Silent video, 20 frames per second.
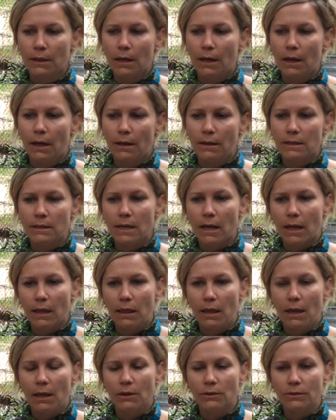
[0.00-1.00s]
The second
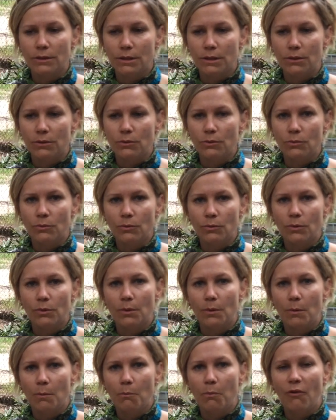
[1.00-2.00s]
thing he'll do
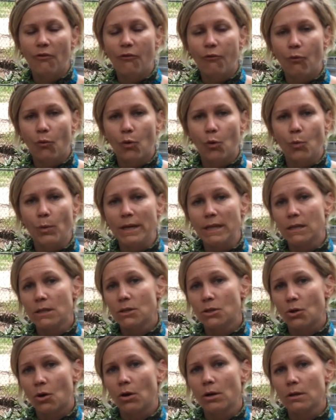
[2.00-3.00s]
before we
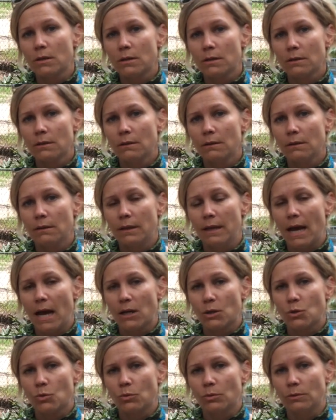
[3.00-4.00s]
start the
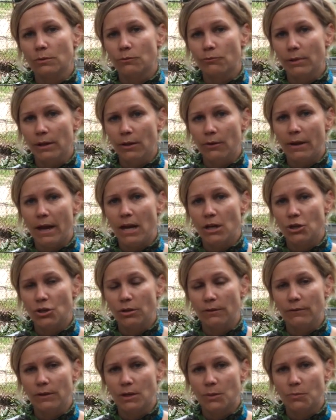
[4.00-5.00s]
actual
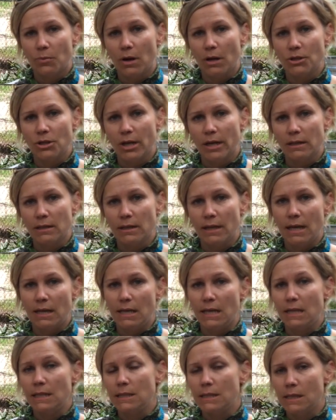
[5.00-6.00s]
relocation of this project,
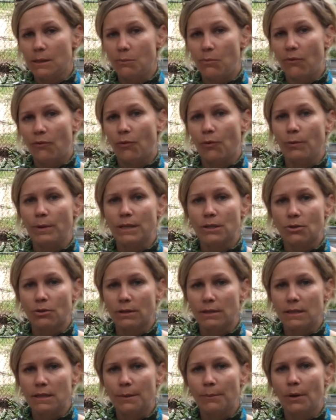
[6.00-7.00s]
and he did before we
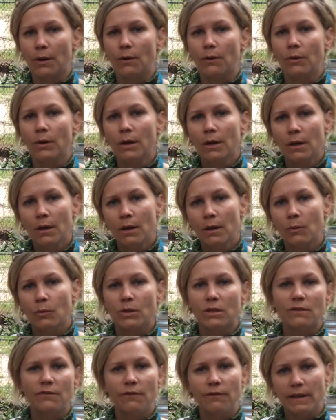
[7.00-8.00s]
started demo,
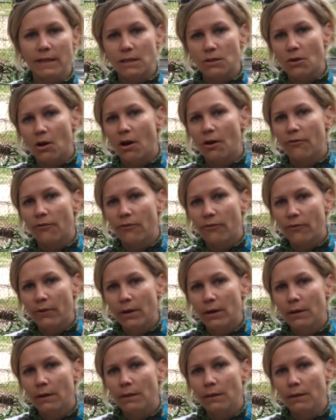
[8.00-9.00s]
was fence off
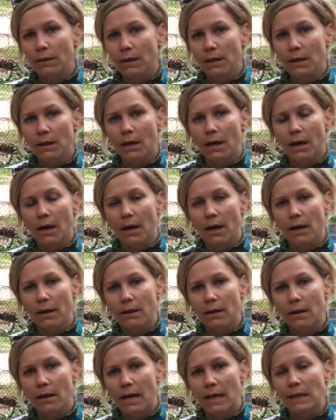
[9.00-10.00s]
the
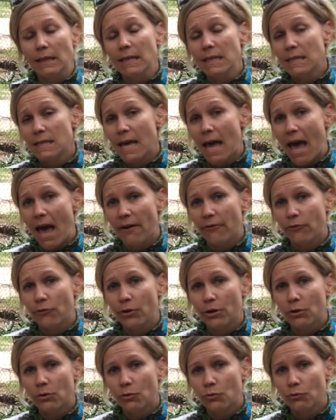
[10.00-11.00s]
at least the half
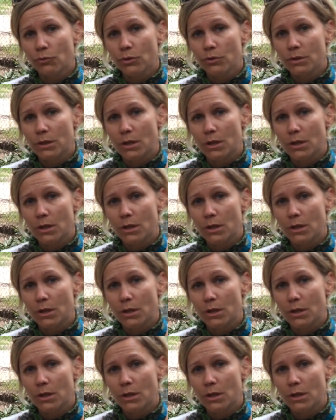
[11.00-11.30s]
critical root